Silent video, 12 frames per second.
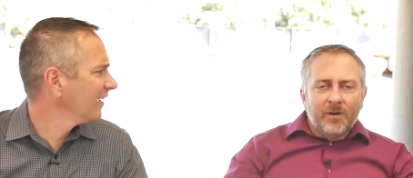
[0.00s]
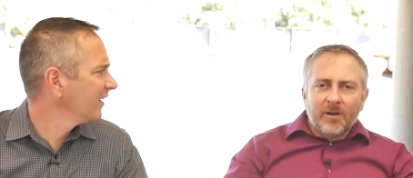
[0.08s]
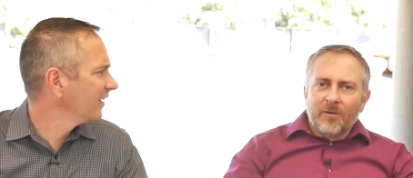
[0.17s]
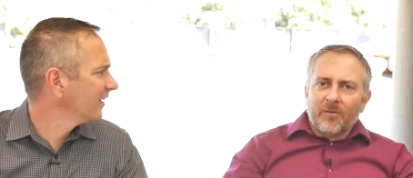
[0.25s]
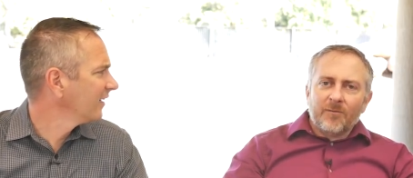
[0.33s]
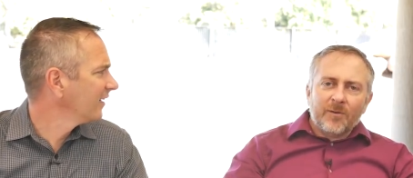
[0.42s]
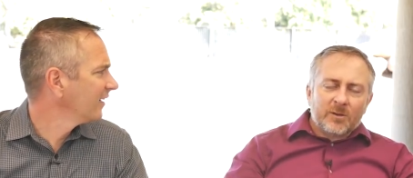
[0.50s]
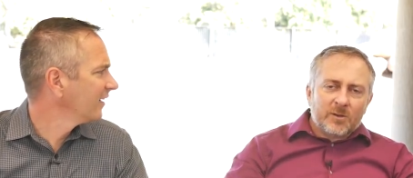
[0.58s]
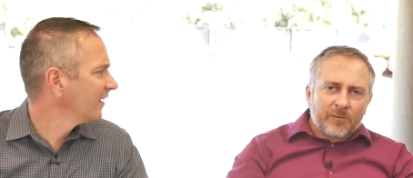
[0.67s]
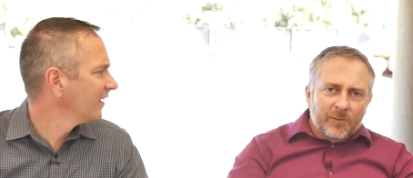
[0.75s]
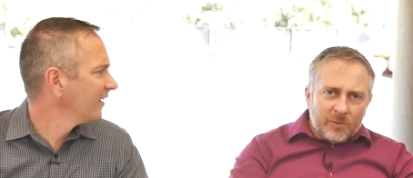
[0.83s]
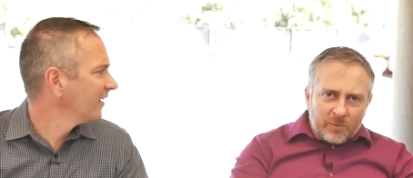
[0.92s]
Speaker 1: We don't have a
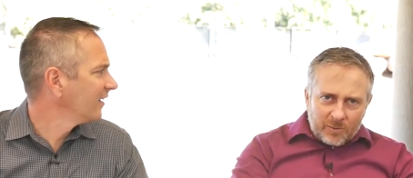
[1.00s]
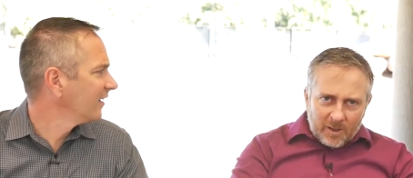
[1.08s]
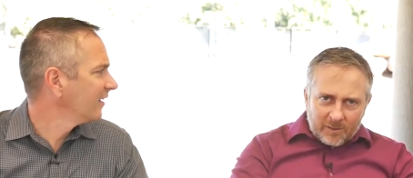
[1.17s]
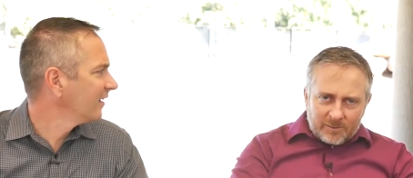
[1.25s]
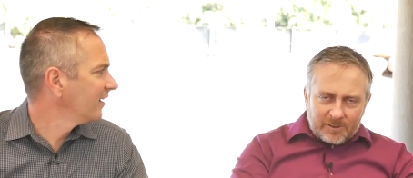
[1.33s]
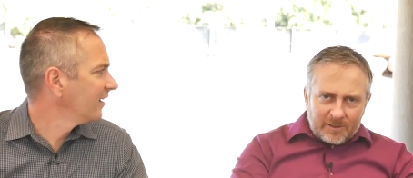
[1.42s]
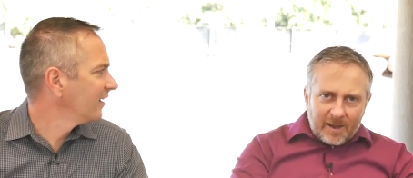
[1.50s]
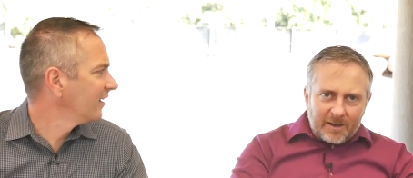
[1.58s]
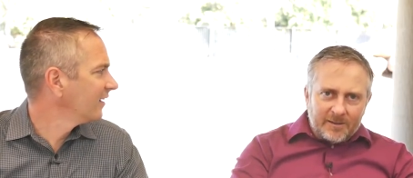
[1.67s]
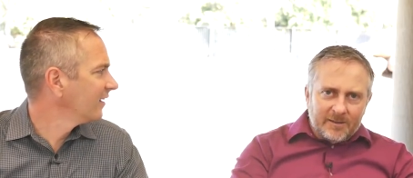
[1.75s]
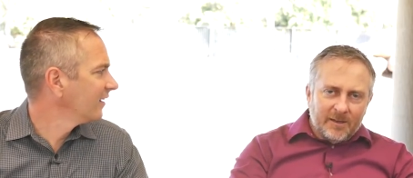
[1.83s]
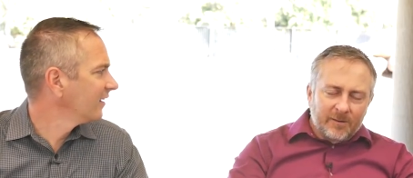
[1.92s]
vision for
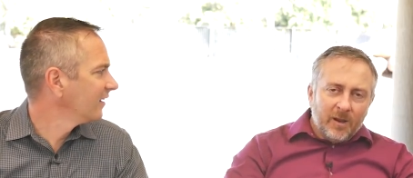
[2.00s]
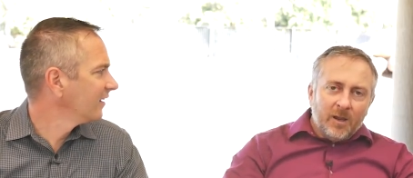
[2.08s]
2019.